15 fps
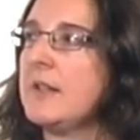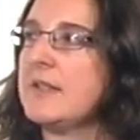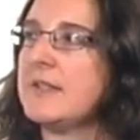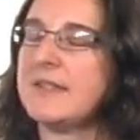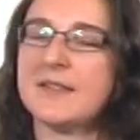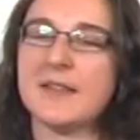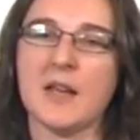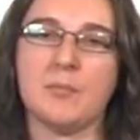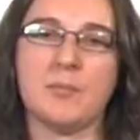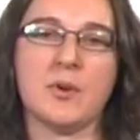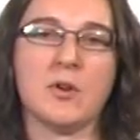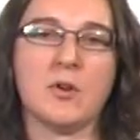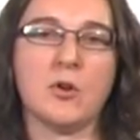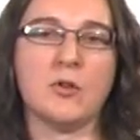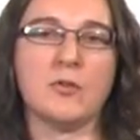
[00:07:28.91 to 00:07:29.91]
step
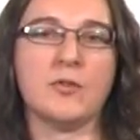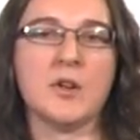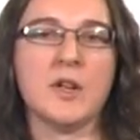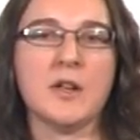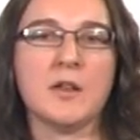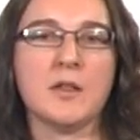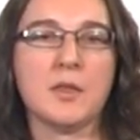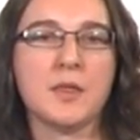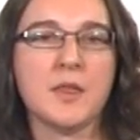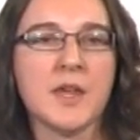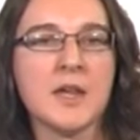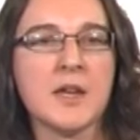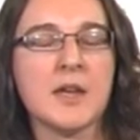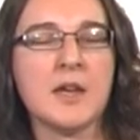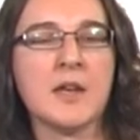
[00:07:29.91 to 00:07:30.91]
of
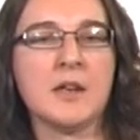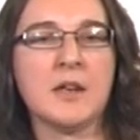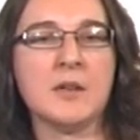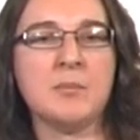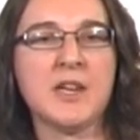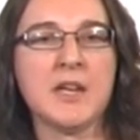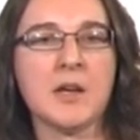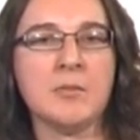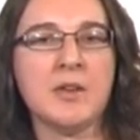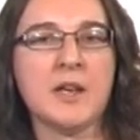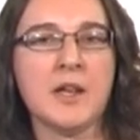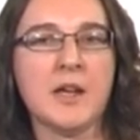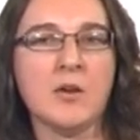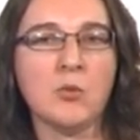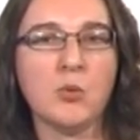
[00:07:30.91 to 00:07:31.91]
thinking and
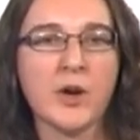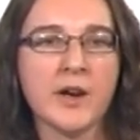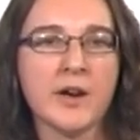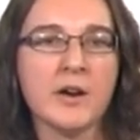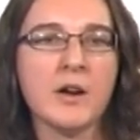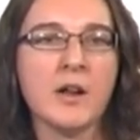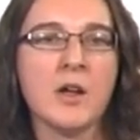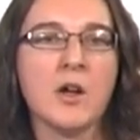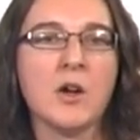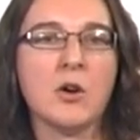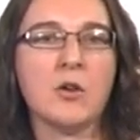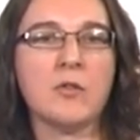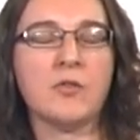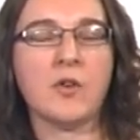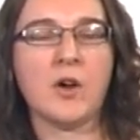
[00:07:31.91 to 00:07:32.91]
becoming aware
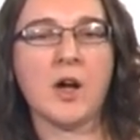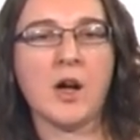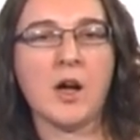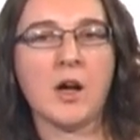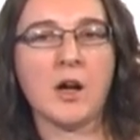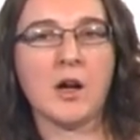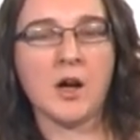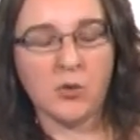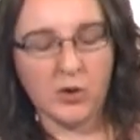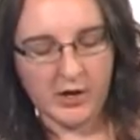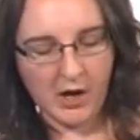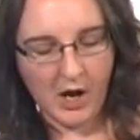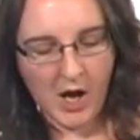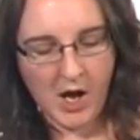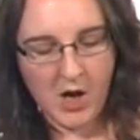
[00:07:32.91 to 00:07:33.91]
of
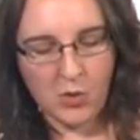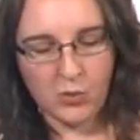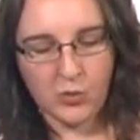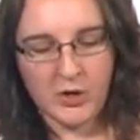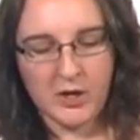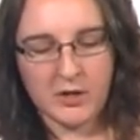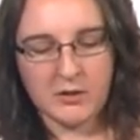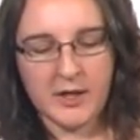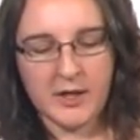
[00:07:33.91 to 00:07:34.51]
our own